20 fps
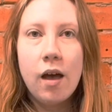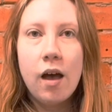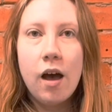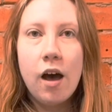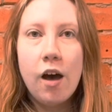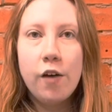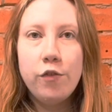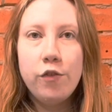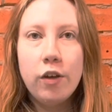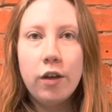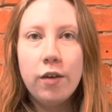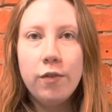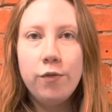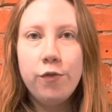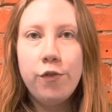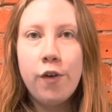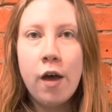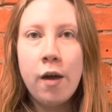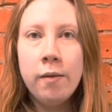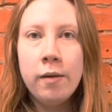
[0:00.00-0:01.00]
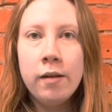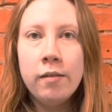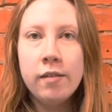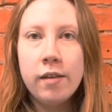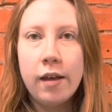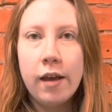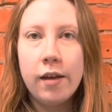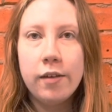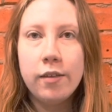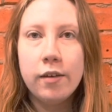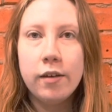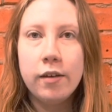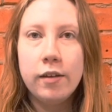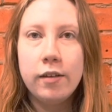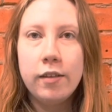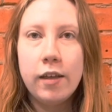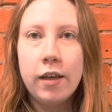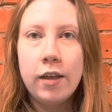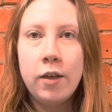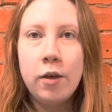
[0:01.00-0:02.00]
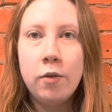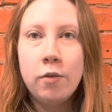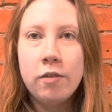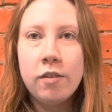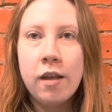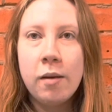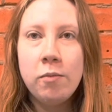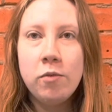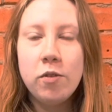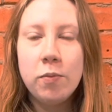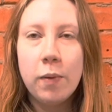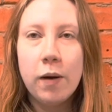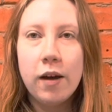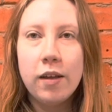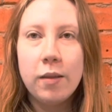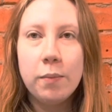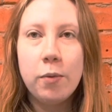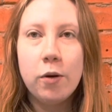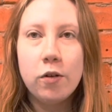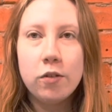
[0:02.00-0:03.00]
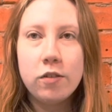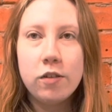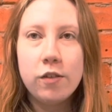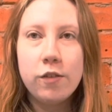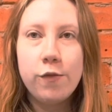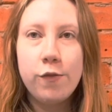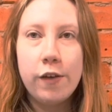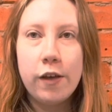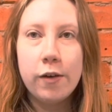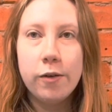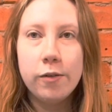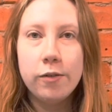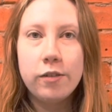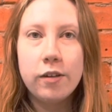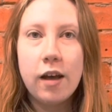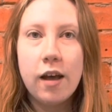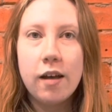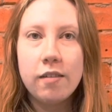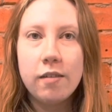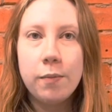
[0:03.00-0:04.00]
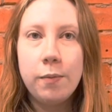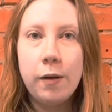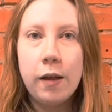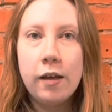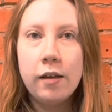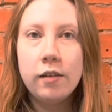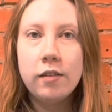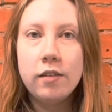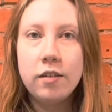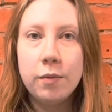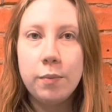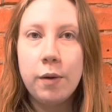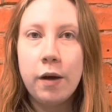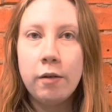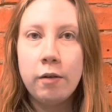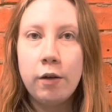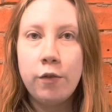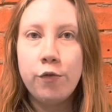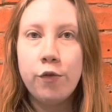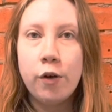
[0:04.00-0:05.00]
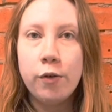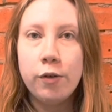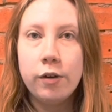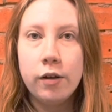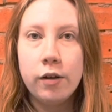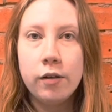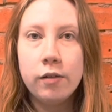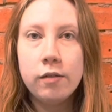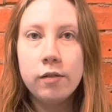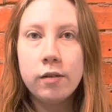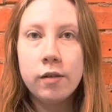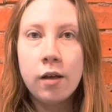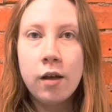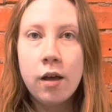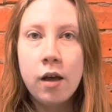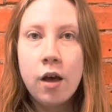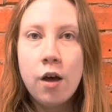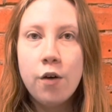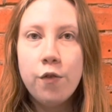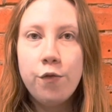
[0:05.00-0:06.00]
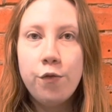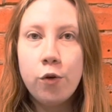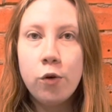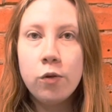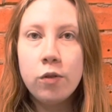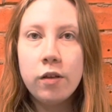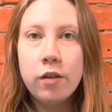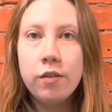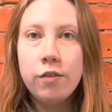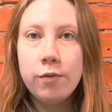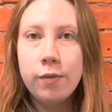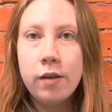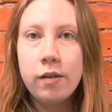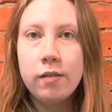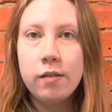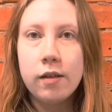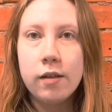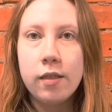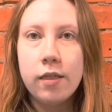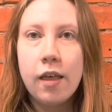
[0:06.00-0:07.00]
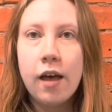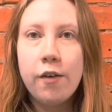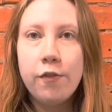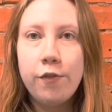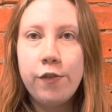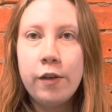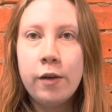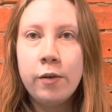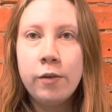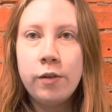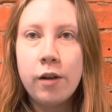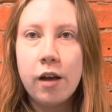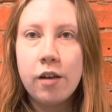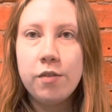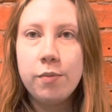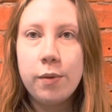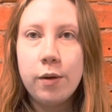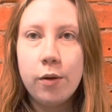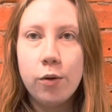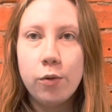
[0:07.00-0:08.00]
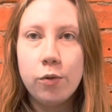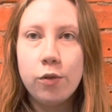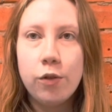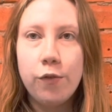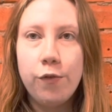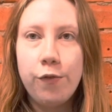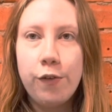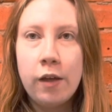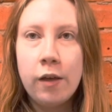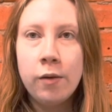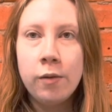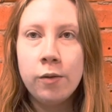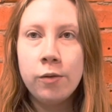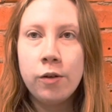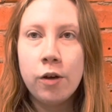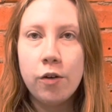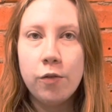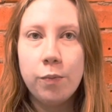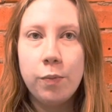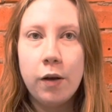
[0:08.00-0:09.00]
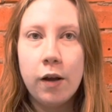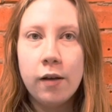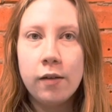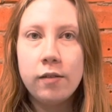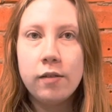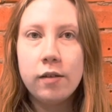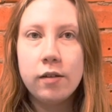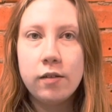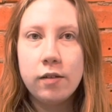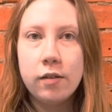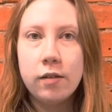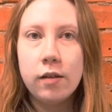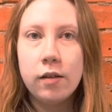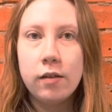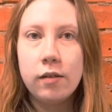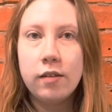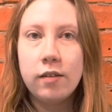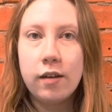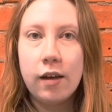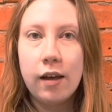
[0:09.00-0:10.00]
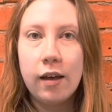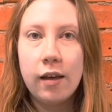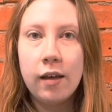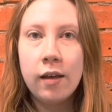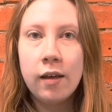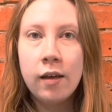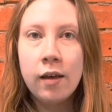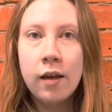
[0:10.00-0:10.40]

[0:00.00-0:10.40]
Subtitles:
After conferring together, they used them to buy the potter's field as a place to bury foreigners. For this reason, that field has been called the field of blood to this day.